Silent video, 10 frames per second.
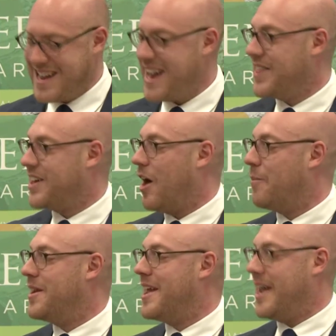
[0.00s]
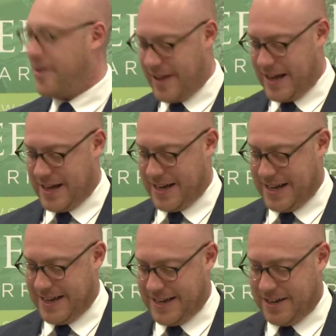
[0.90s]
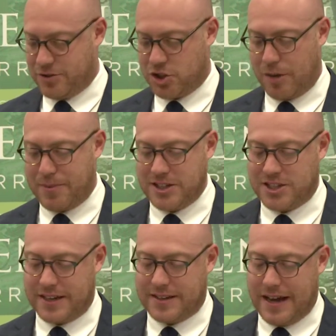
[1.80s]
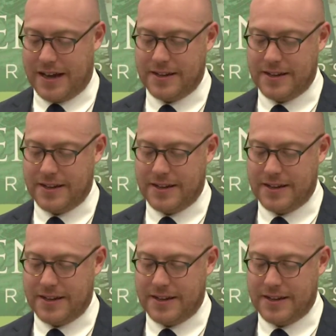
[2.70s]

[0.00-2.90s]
in the common area of a shopping centre